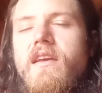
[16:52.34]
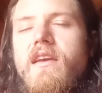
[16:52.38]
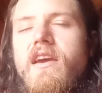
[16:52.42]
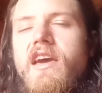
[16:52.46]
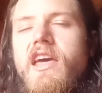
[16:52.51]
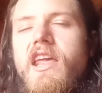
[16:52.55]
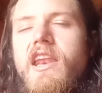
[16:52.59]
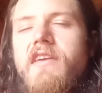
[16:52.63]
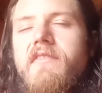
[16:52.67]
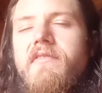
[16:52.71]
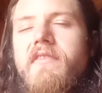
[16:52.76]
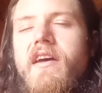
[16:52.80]

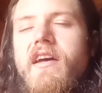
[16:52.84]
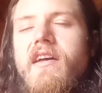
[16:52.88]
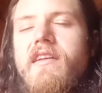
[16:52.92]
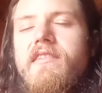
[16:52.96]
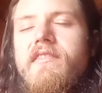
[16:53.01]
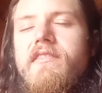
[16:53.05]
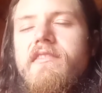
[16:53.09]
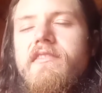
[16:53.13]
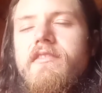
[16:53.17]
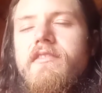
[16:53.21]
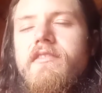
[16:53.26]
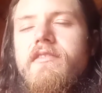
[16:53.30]
And if as
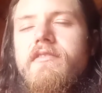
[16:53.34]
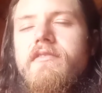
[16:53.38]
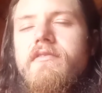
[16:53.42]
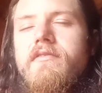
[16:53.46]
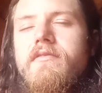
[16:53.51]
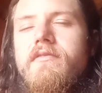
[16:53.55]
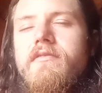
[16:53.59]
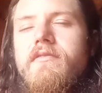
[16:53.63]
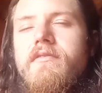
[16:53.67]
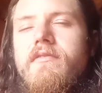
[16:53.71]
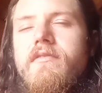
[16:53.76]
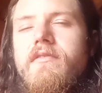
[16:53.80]
you do,
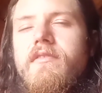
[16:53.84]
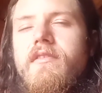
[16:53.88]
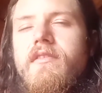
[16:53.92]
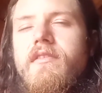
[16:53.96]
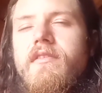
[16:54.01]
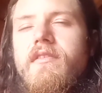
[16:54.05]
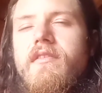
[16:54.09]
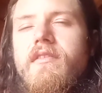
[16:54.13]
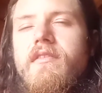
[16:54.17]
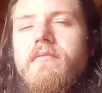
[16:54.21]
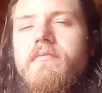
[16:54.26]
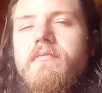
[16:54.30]

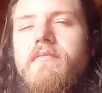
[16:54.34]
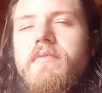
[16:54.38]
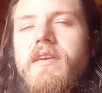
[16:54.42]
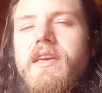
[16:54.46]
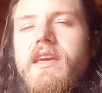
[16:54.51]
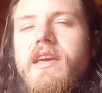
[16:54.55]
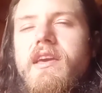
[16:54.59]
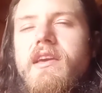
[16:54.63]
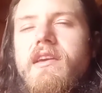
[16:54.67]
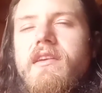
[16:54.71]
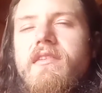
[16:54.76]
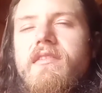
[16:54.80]
some
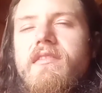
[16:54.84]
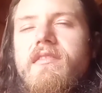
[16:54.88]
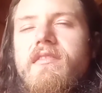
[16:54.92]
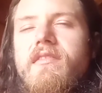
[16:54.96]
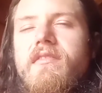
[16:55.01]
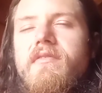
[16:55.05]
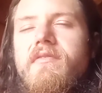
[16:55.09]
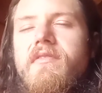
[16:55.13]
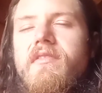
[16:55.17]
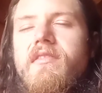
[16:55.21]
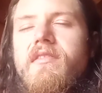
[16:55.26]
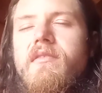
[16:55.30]
beings
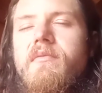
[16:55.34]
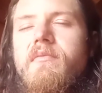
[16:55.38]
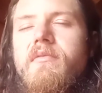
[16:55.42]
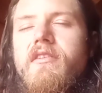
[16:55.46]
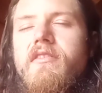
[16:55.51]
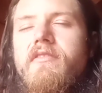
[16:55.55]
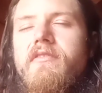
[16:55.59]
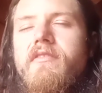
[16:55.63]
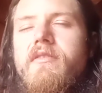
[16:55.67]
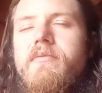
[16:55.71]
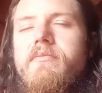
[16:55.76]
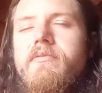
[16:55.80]
of
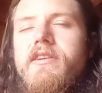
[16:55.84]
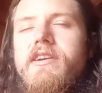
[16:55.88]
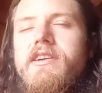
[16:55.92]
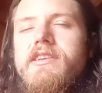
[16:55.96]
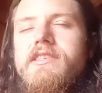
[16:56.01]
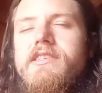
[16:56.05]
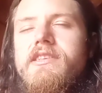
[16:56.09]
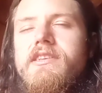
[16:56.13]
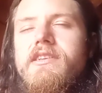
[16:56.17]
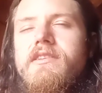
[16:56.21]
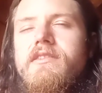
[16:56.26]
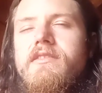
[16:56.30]
similar
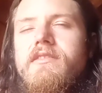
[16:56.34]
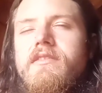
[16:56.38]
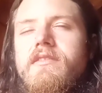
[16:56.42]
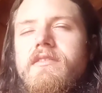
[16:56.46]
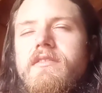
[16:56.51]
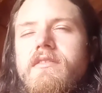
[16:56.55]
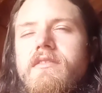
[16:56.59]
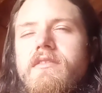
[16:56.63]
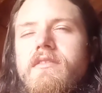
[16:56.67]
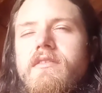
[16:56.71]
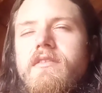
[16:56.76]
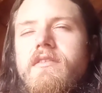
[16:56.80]
vibration
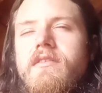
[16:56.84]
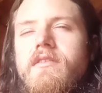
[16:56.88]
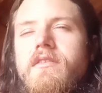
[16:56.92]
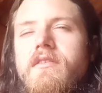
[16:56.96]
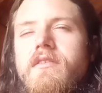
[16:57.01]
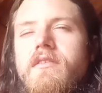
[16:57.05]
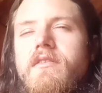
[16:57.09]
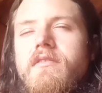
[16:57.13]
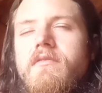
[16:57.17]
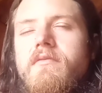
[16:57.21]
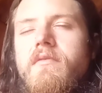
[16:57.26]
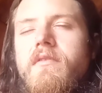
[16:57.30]

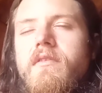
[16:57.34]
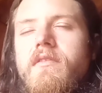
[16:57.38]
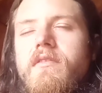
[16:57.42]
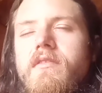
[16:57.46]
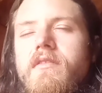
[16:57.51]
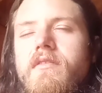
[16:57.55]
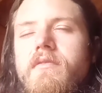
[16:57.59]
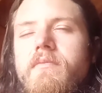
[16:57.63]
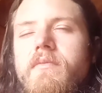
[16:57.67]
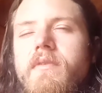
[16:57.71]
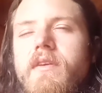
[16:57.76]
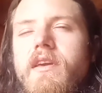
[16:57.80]
want
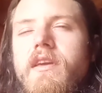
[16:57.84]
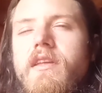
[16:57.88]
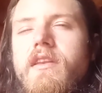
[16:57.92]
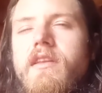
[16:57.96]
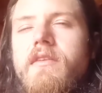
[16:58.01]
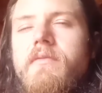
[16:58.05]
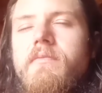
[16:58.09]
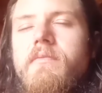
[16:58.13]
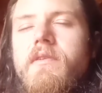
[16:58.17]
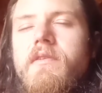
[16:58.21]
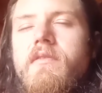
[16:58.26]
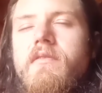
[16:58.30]
to begin
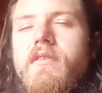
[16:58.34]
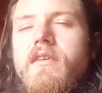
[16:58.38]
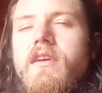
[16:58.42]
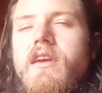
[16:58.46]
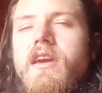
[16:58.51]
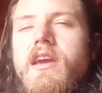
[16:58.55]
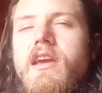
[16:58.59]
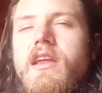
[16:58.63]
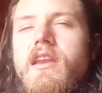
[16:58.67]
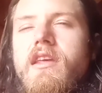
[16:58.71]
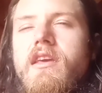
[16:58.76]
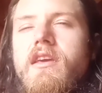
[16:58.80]

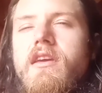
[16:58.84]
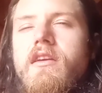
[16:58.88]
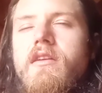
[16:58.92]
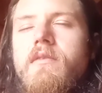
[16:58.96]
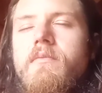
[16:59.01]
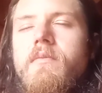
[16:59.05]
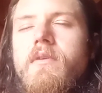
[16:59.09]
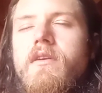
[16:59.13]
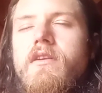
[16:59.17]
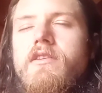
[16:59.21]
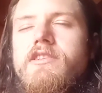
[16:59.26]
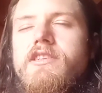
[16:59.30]
communicating or
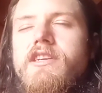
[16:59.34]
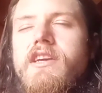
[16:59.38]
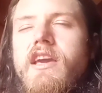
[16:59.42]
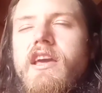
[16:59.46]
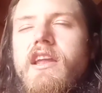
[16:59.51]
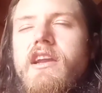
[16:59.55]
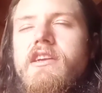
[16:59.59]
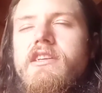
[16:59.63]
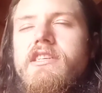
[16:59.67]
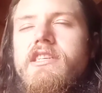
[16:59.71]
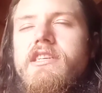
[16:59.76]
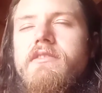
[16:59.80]
merging
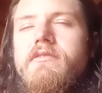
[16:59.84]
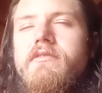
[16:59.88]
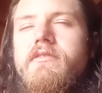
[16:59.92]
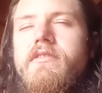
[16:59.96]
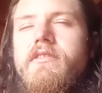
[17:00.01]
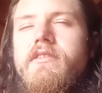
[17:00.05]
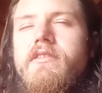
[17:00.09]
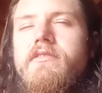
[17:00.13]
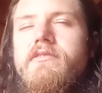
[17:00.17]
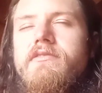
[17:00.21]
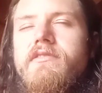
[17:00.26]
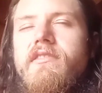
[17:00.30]
energy with
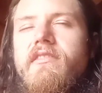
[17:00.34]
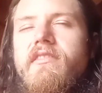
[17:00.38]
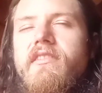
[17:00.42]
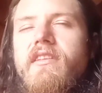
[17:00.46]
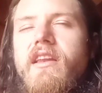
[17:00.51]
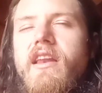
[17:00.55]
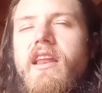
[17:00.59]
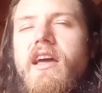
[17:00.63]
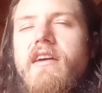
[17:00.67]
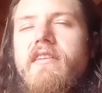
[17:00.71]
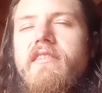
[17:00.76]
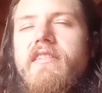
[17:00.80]
you, just
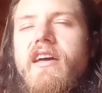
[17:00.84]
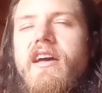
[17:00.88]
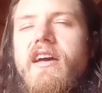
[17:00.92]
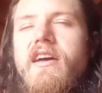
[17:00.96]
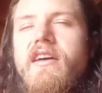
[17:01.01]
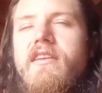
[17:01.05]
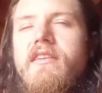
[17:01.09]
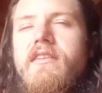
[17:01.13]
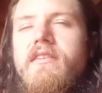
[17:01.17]
allow that.